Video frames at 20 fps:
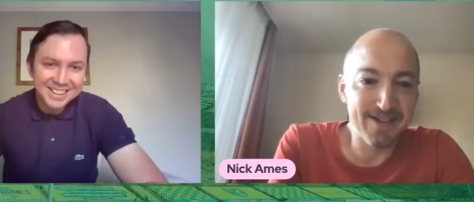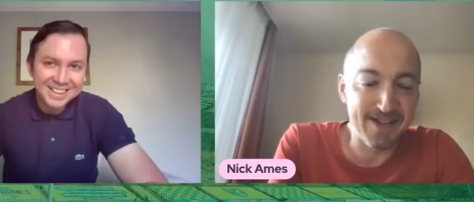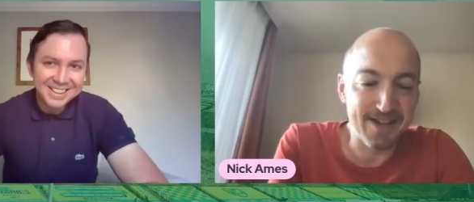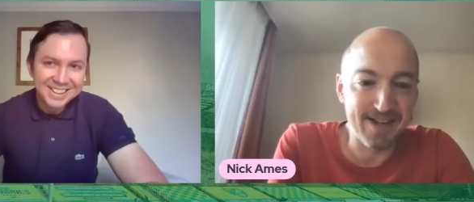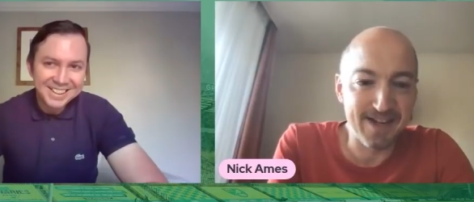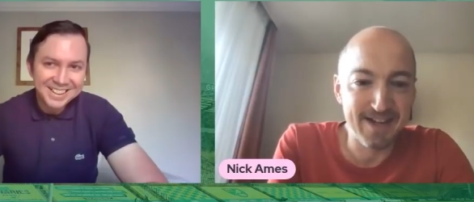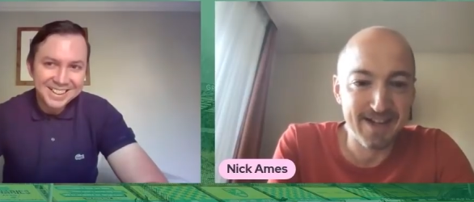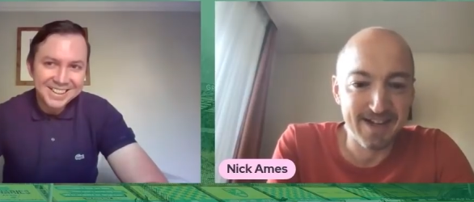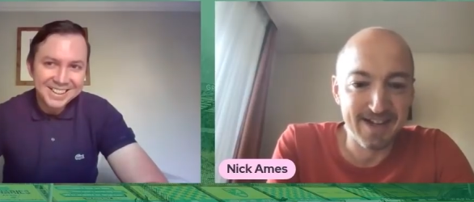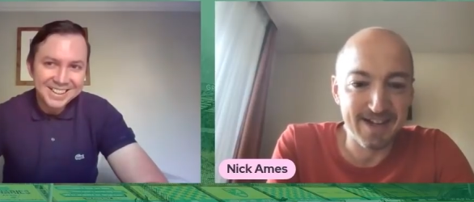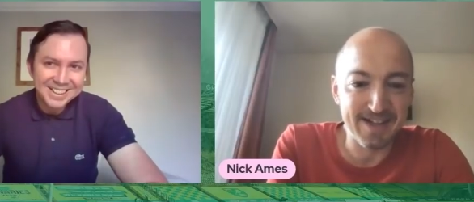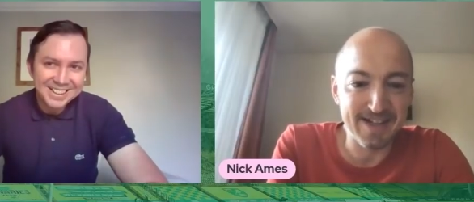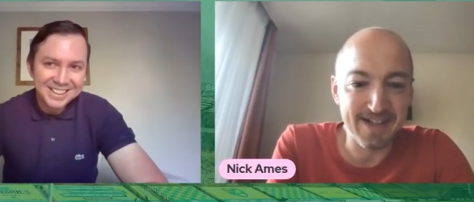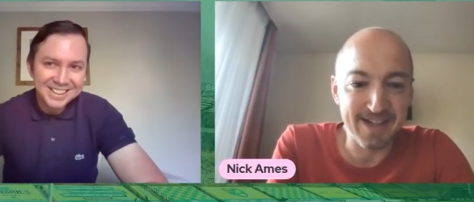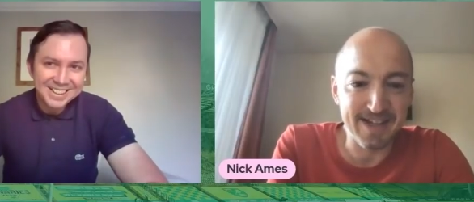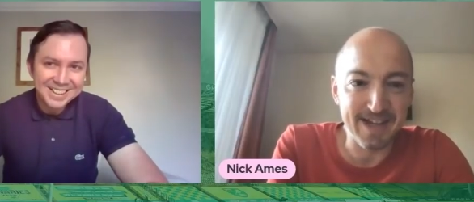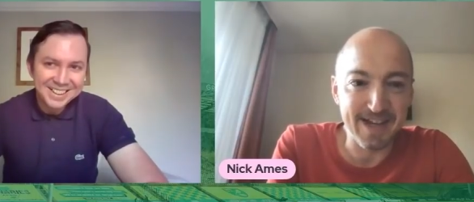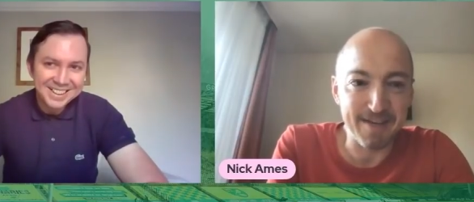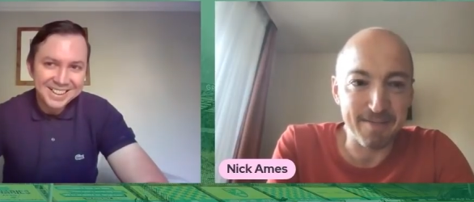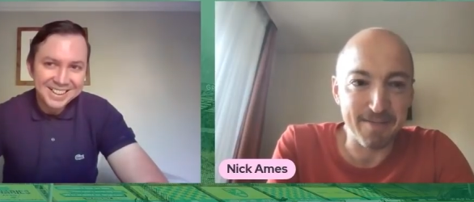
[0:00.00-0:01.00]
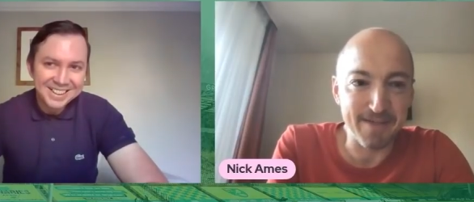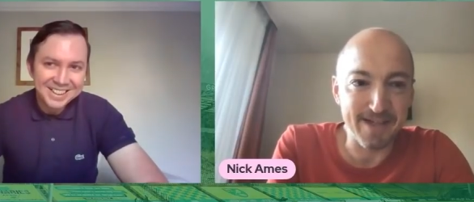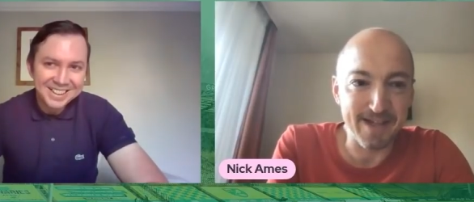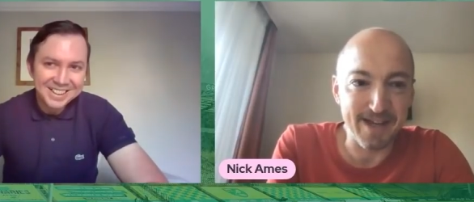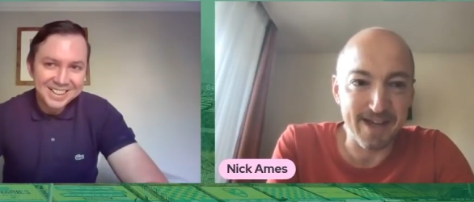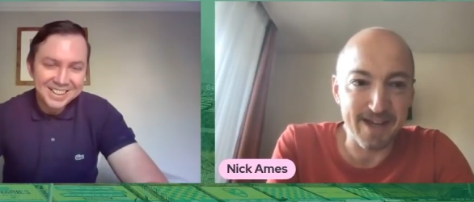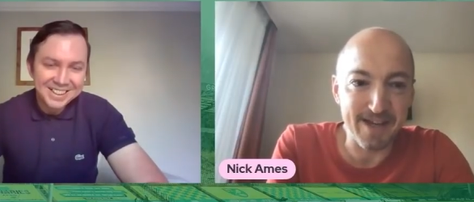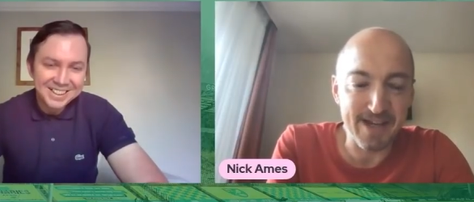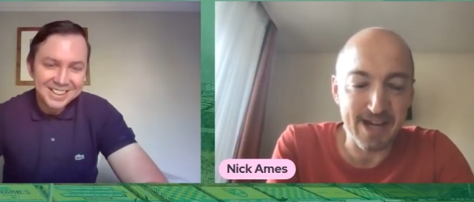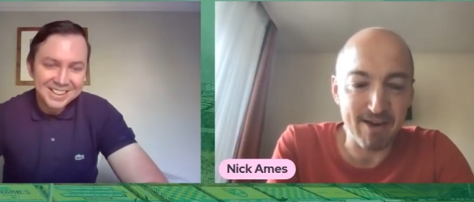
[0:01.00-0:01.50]
Speaker 1: to, to games
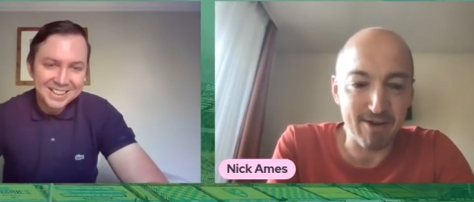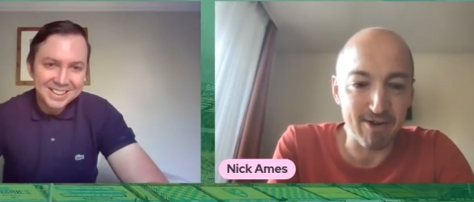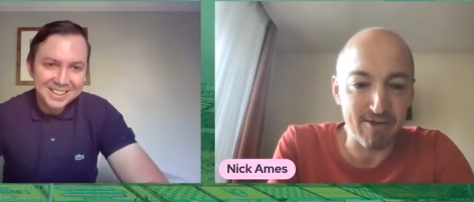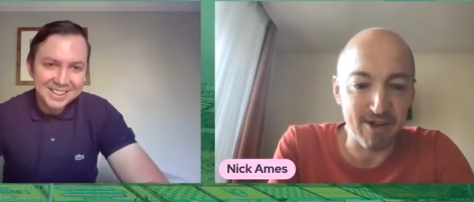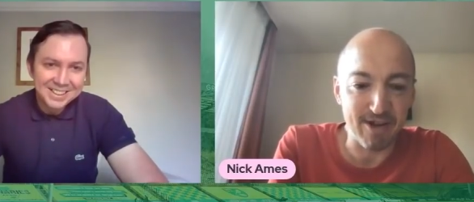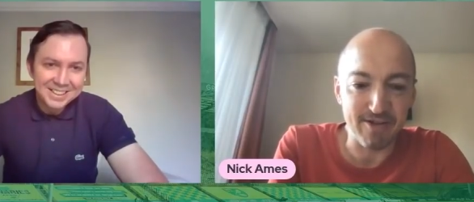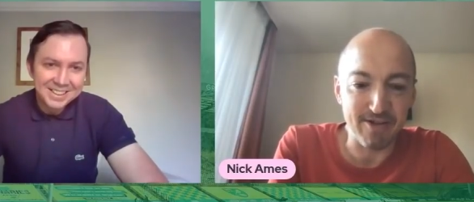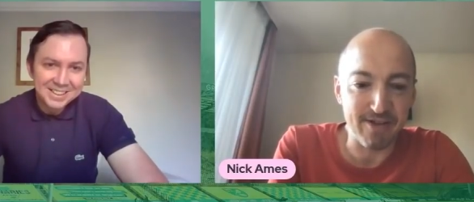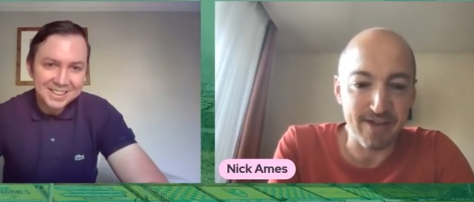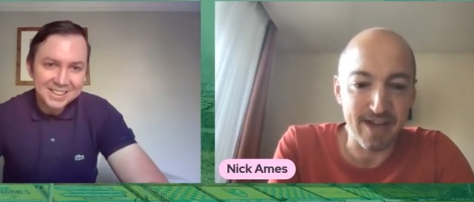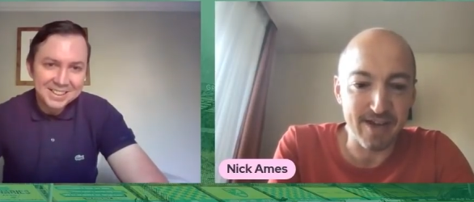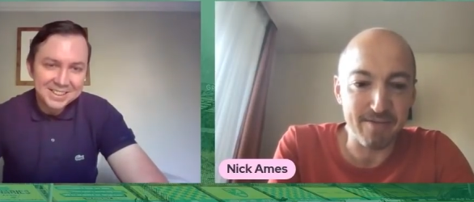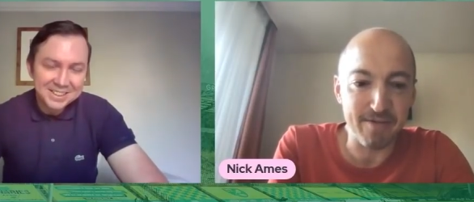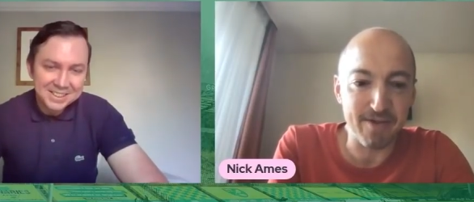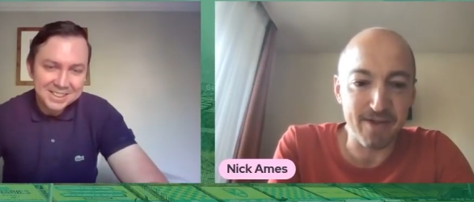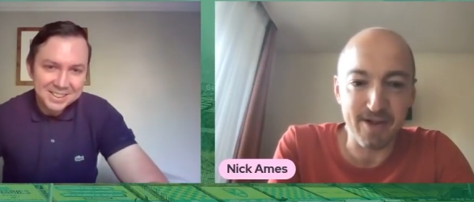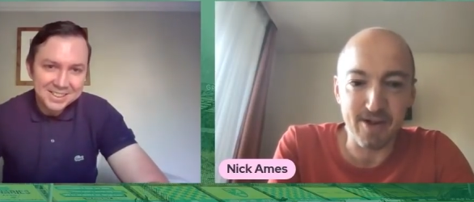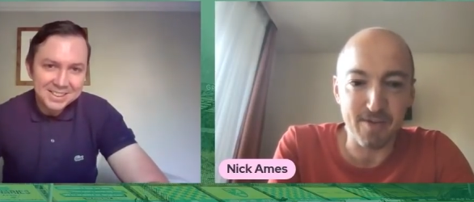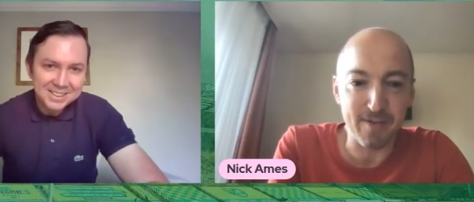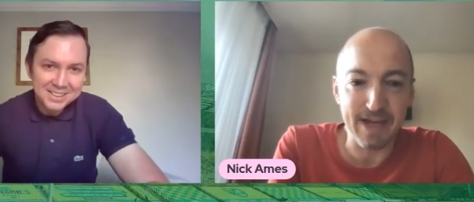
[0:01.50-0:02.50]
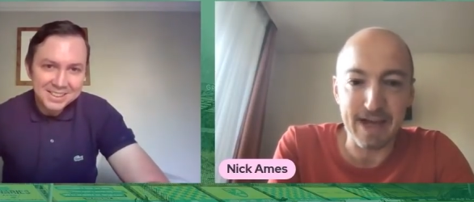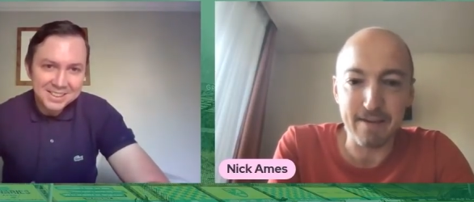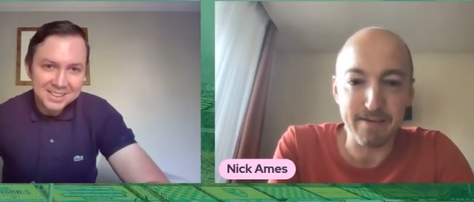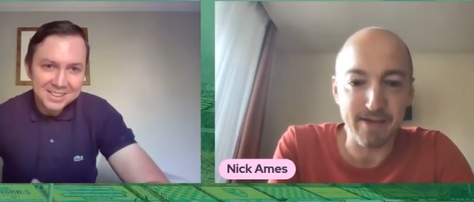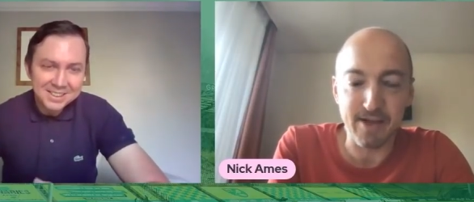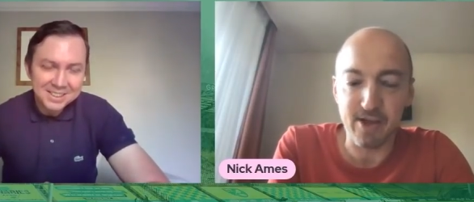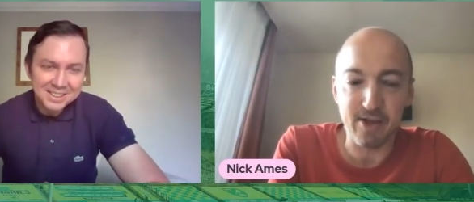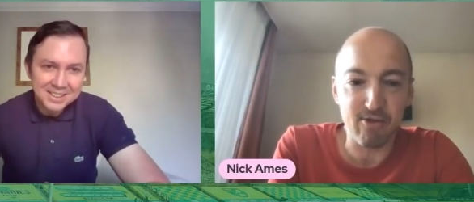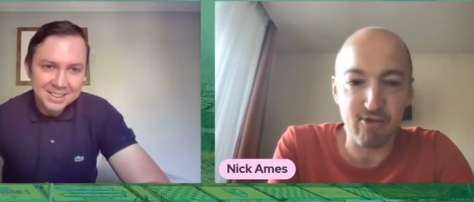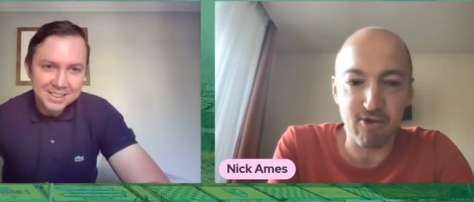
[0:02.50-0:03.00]
at Carrow Road. They they'll be
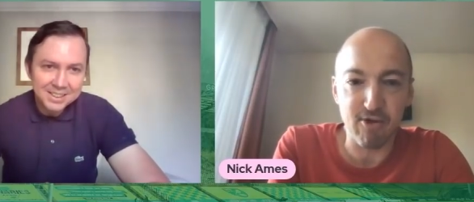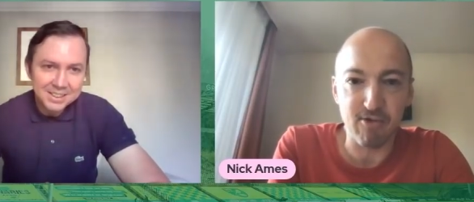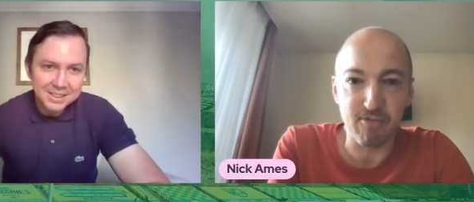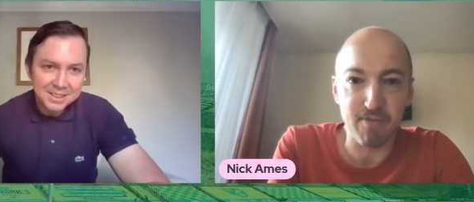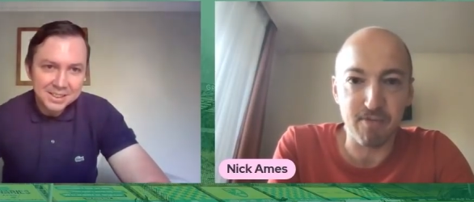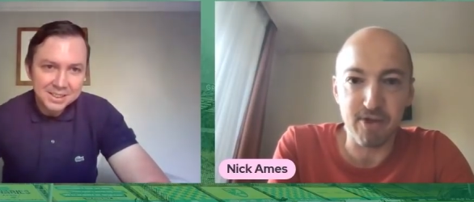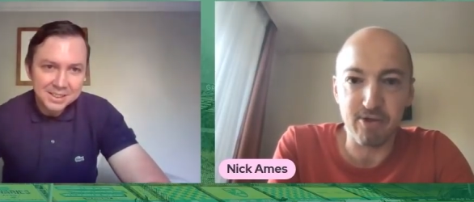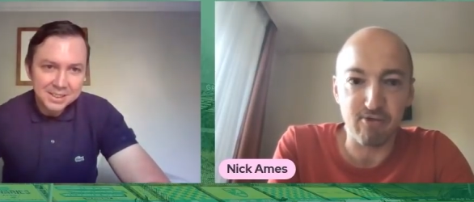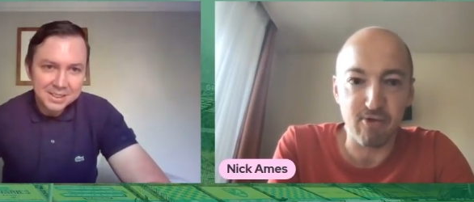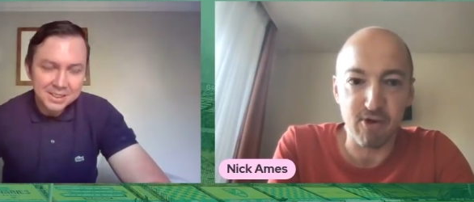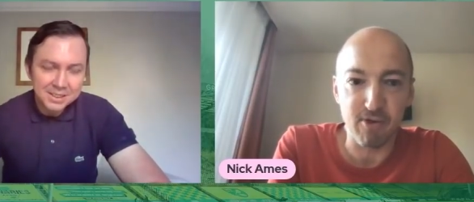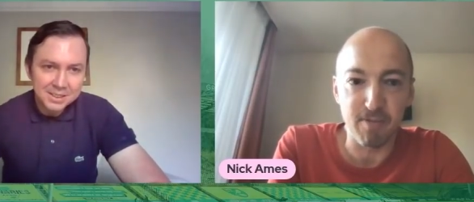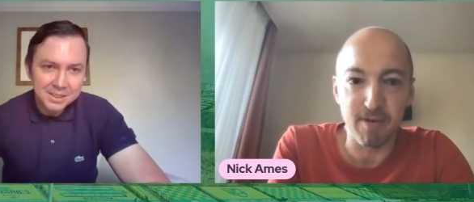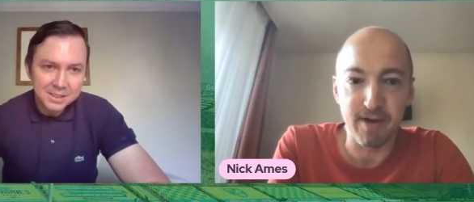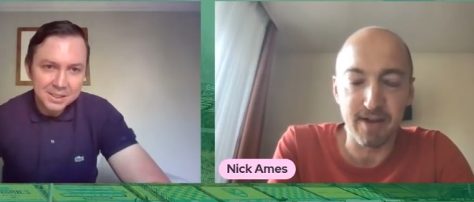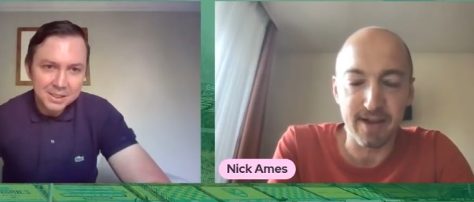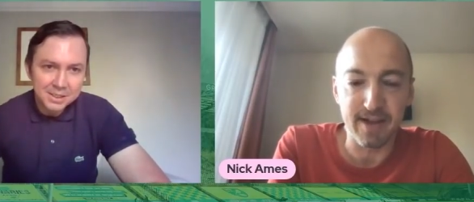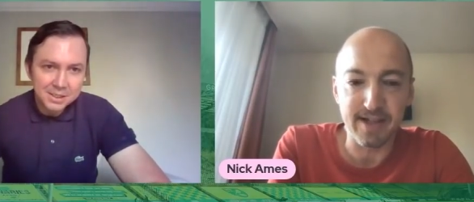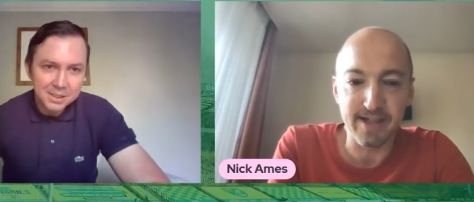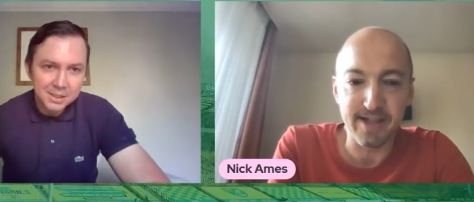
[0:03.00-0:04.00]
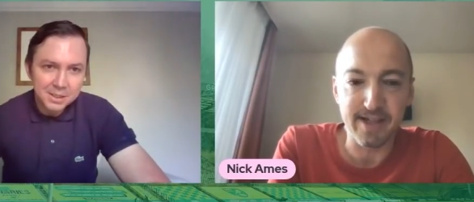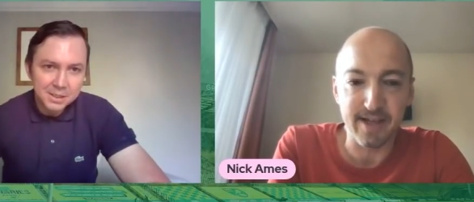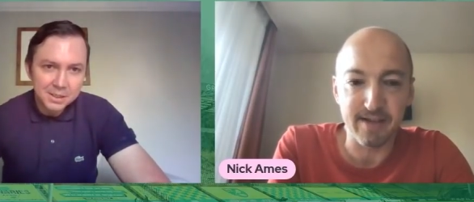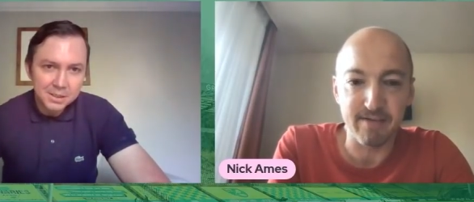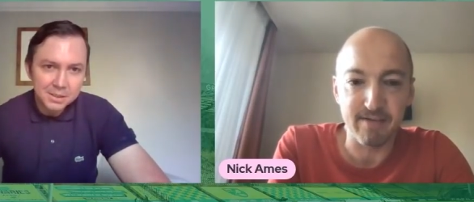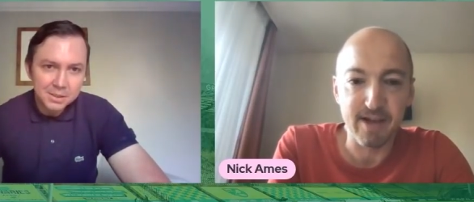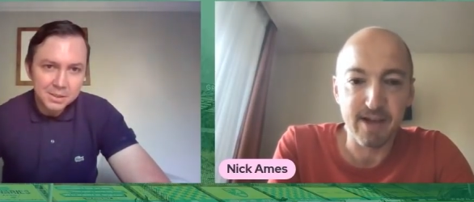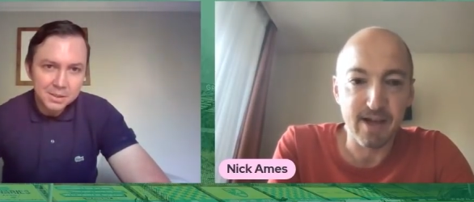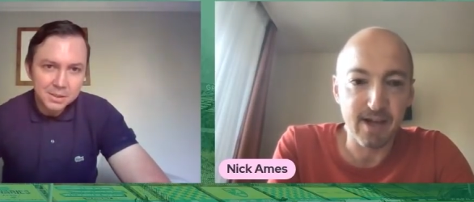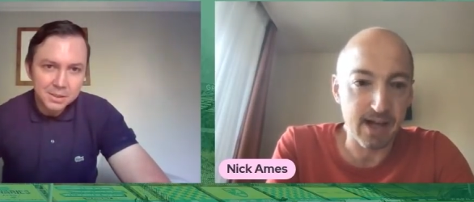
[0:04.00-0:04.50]
absolutely thrilled thrilled by this.
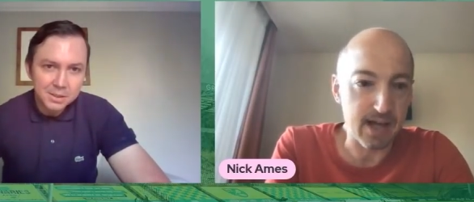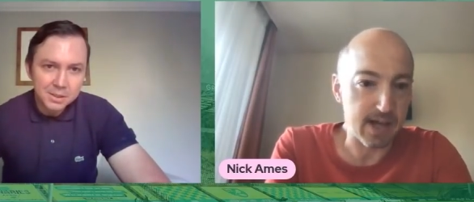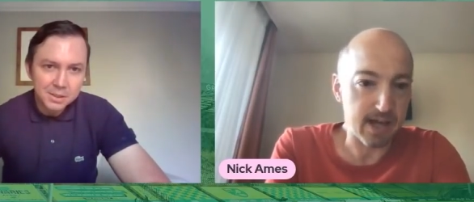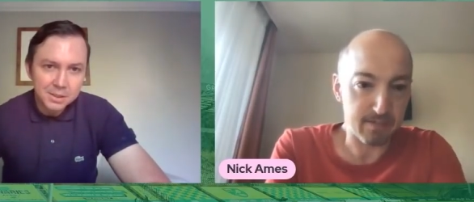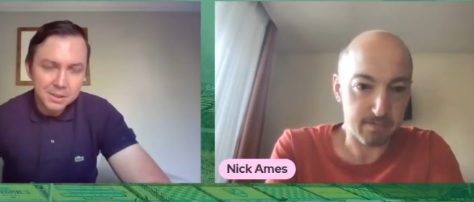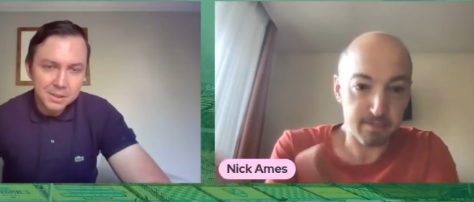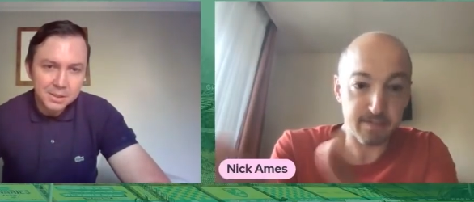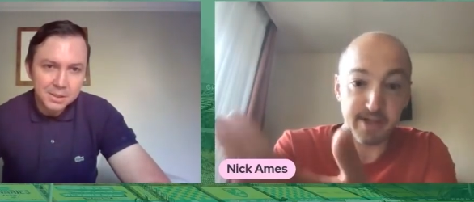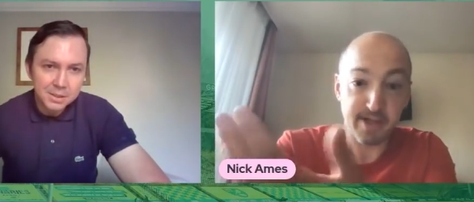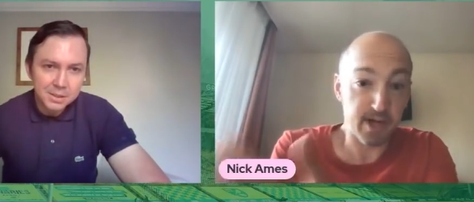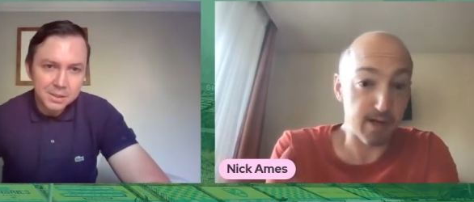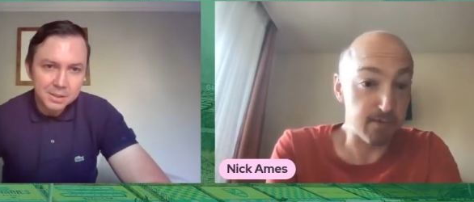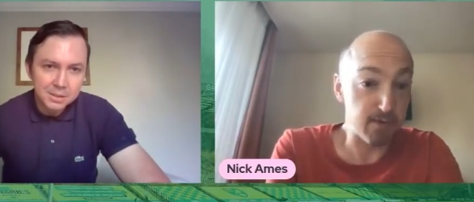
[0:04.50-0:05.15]
Um, and so